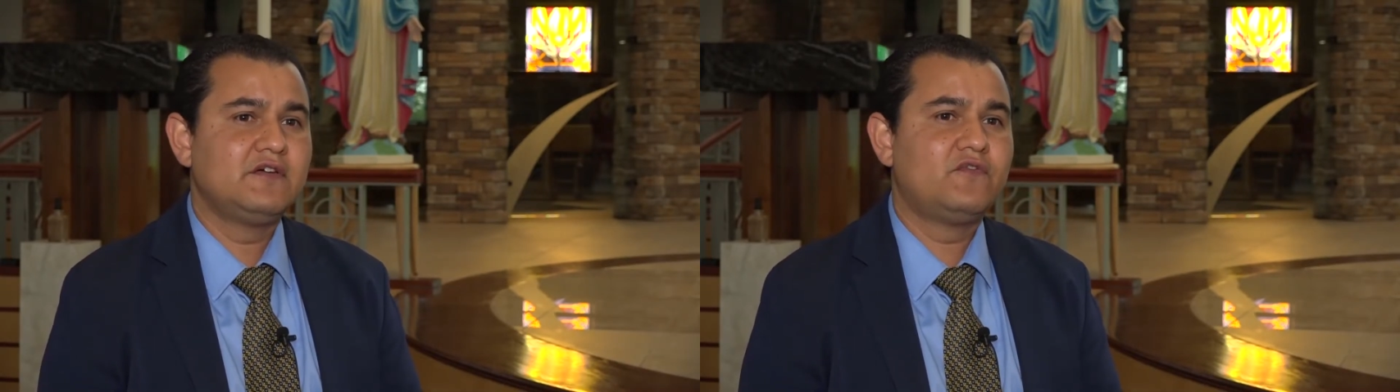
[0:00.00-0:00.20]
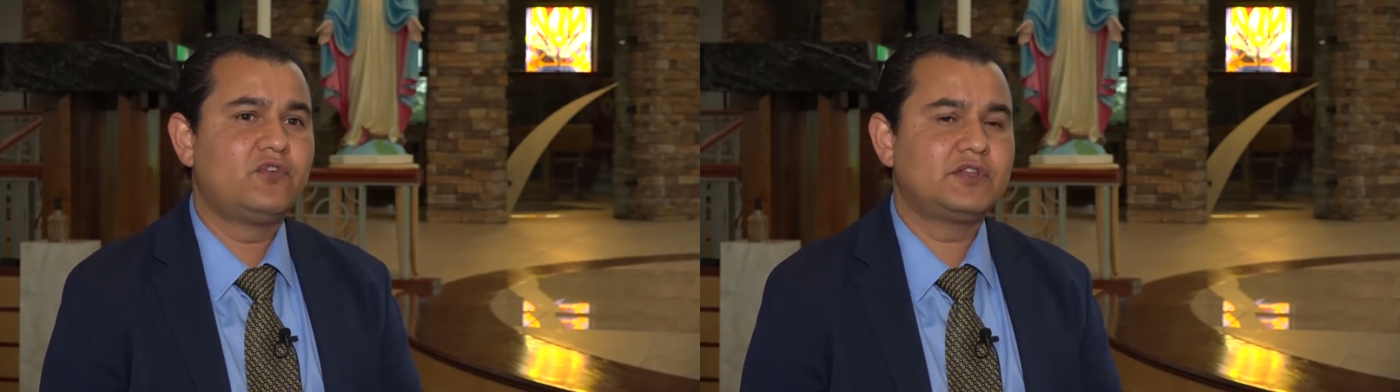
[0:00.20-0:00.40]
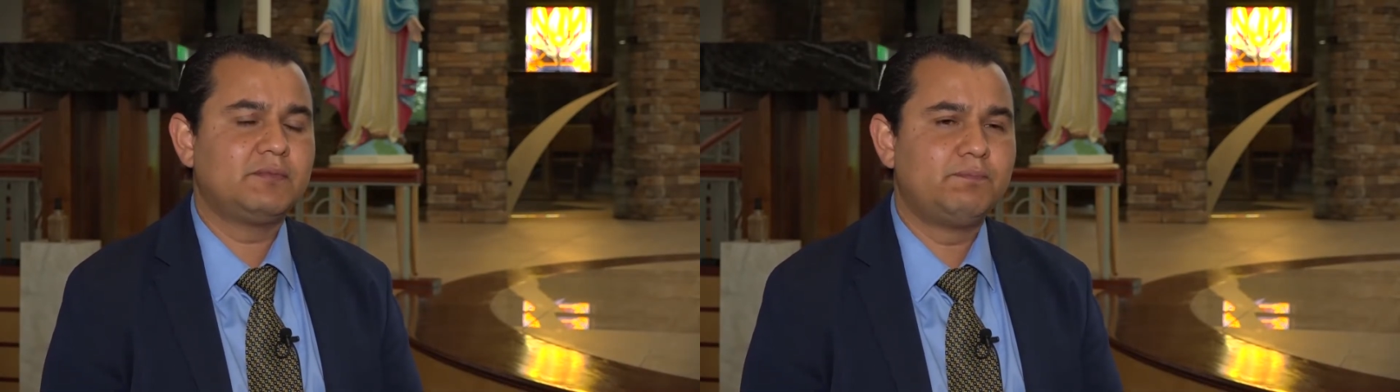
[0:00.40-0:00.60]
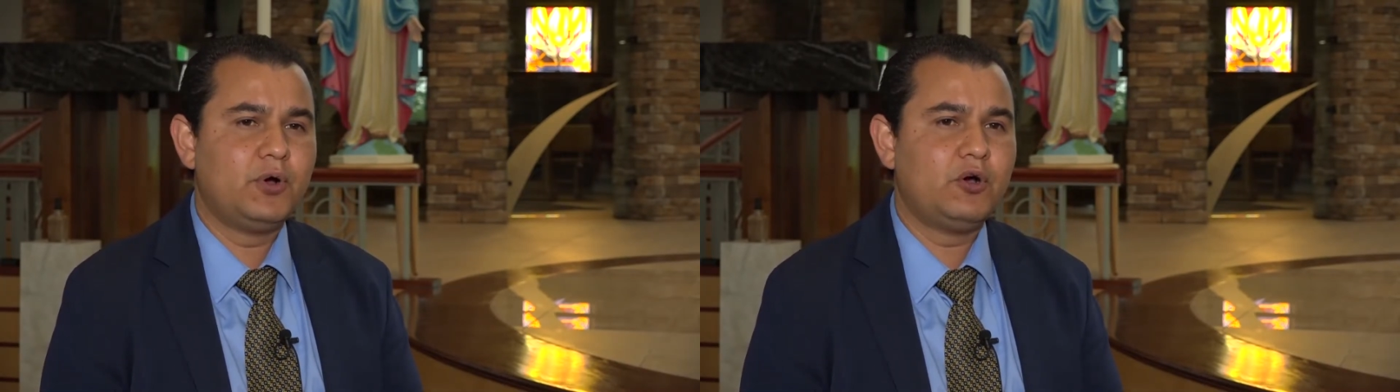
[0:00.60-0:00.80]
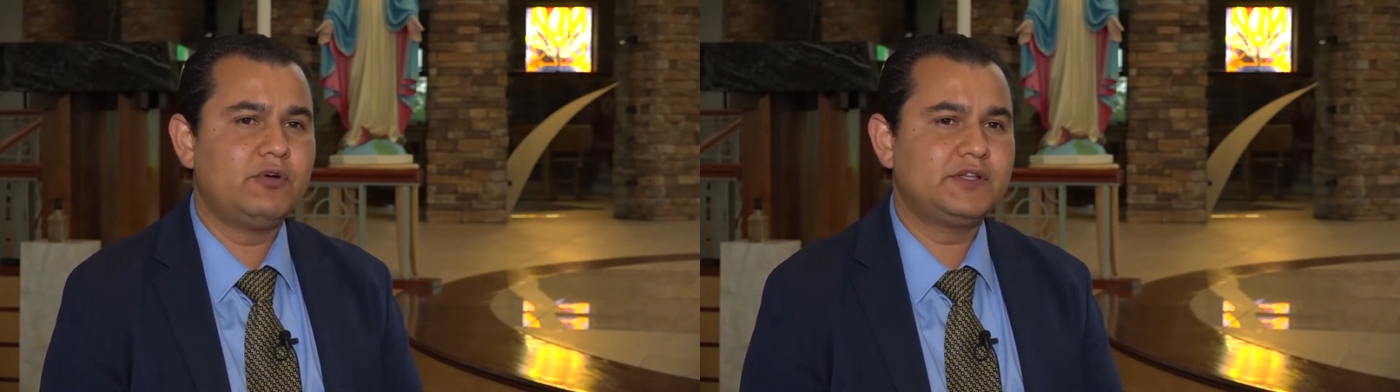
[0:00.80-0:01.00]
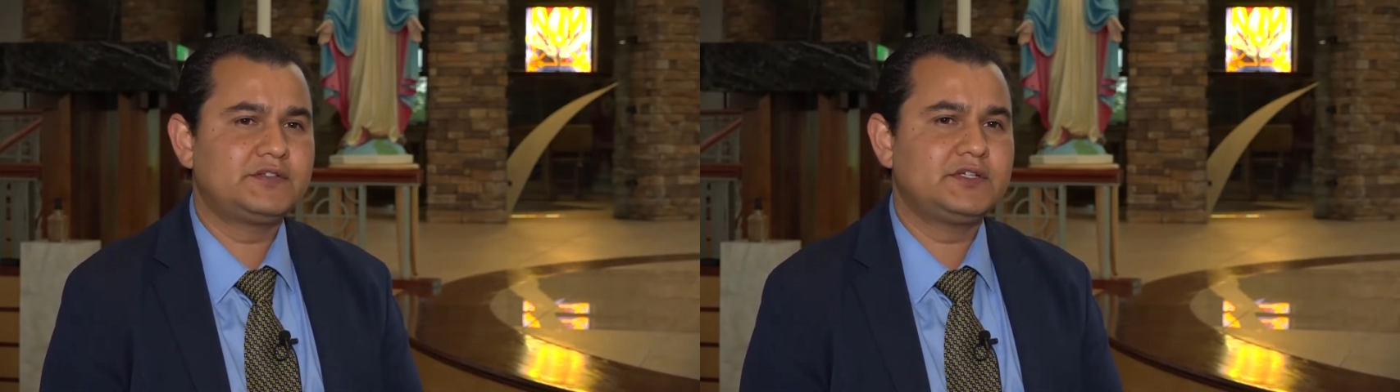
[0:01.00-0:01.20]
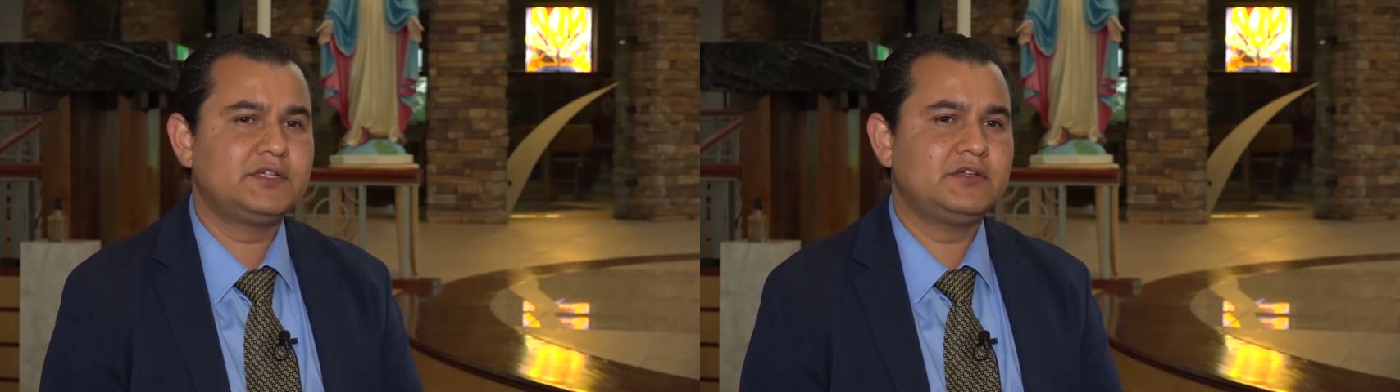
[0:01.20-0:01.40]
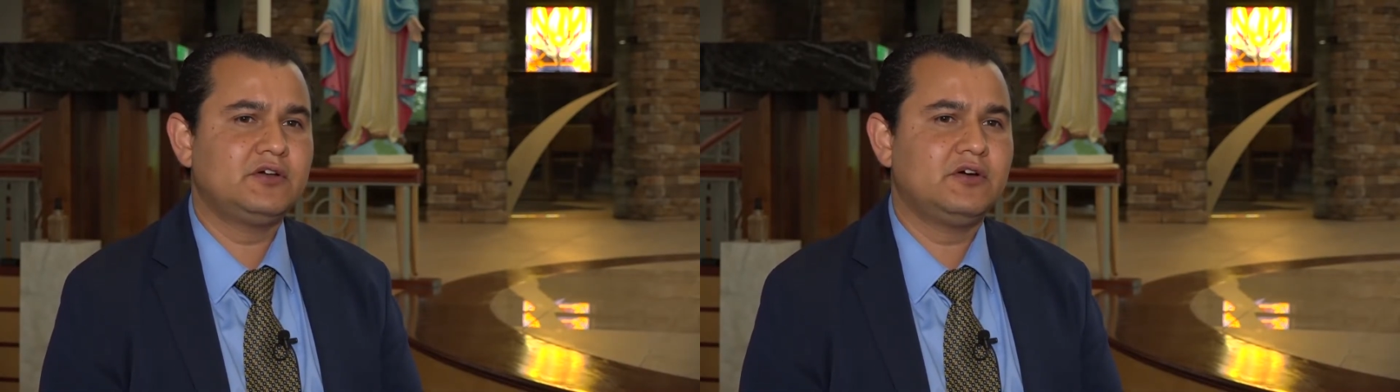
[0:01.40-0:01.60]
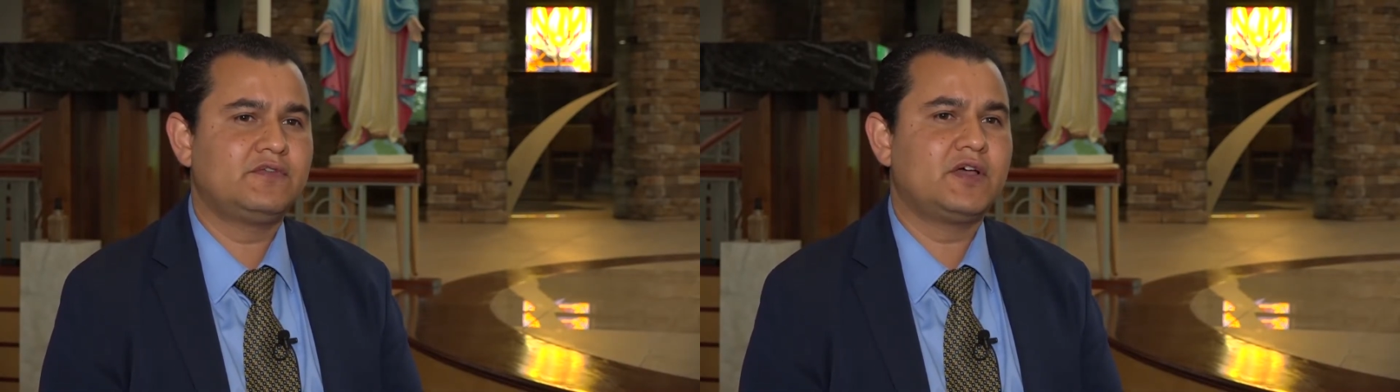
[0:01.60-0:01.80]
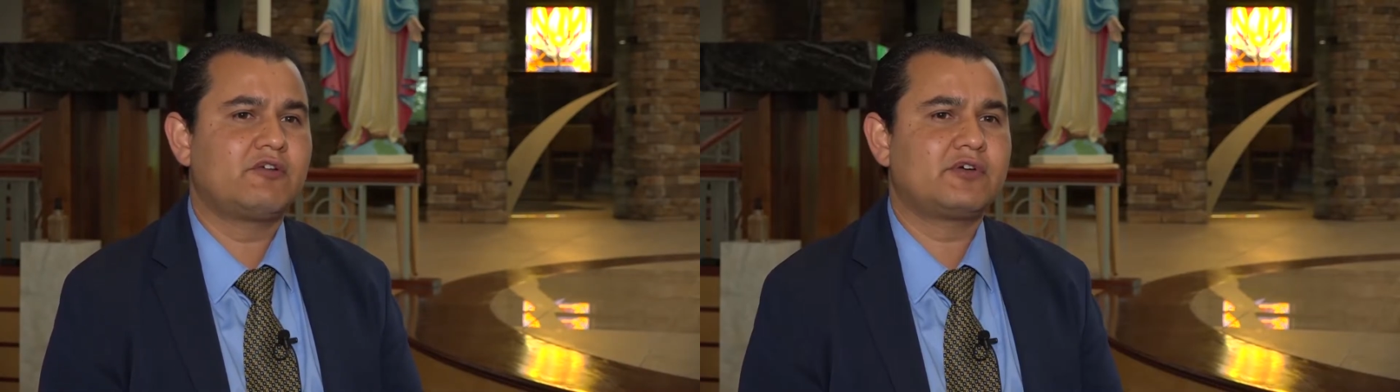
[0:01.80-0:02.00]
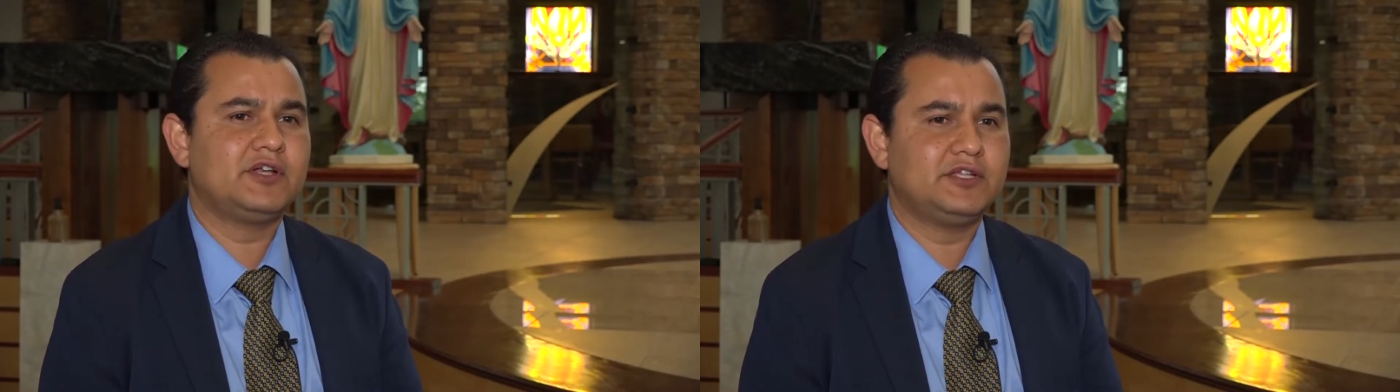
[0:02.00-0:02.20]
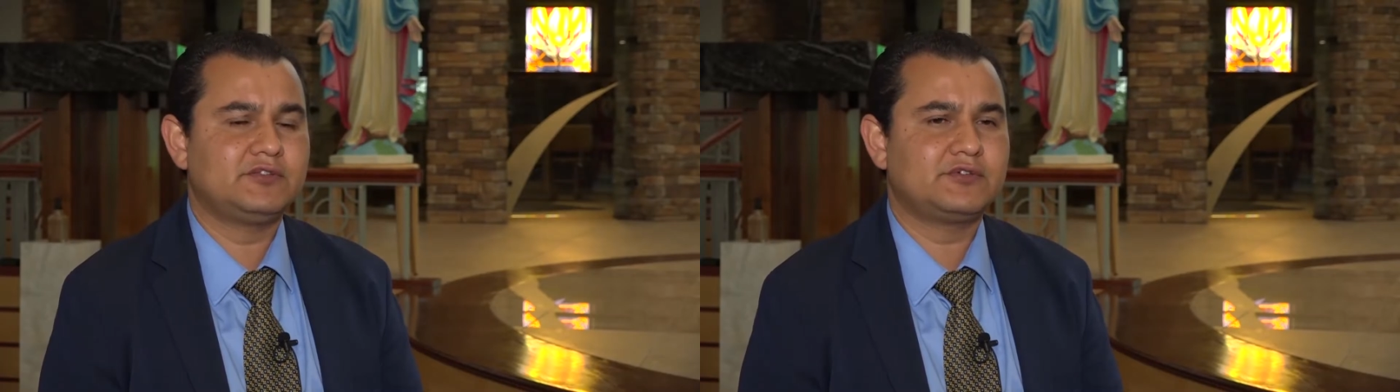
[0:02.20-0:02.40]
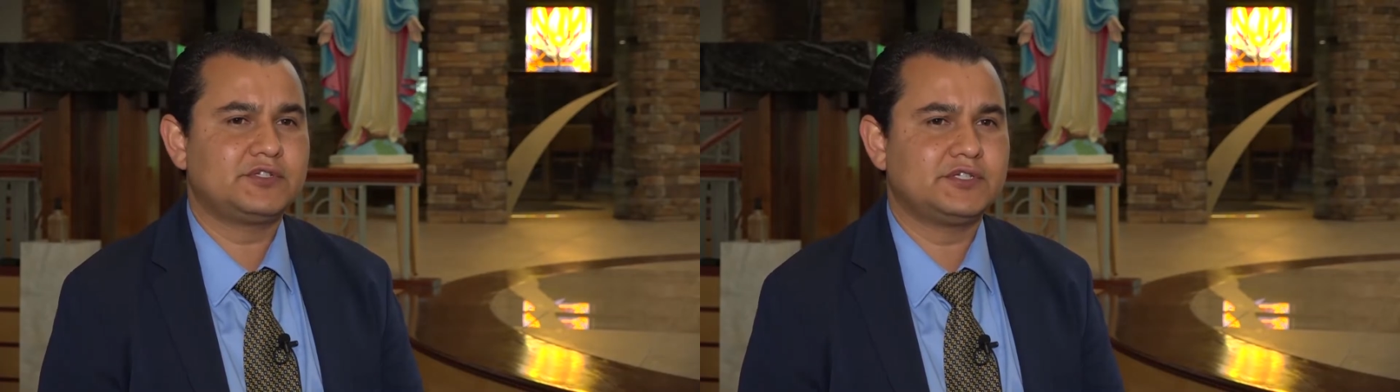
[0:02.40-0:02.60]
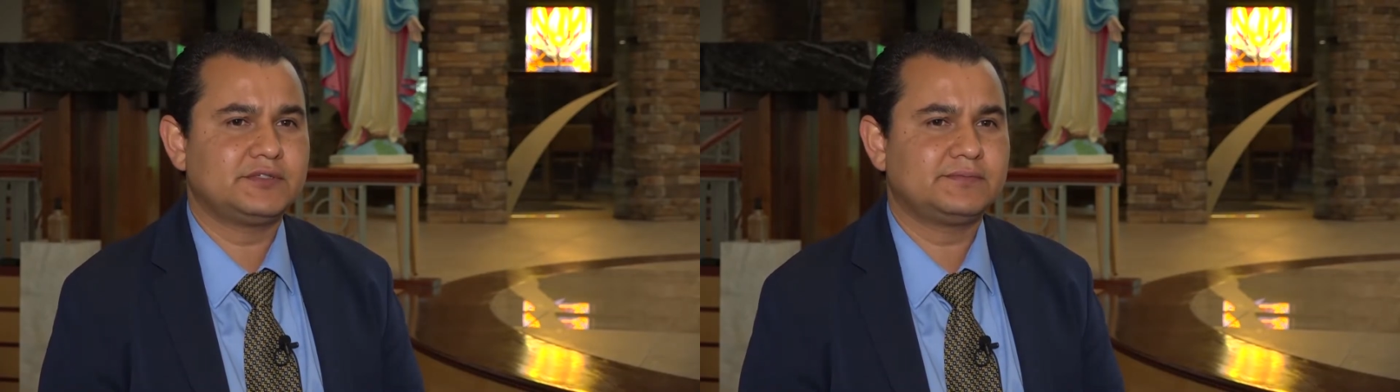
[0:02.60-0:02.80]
for the poetry of our liturgy.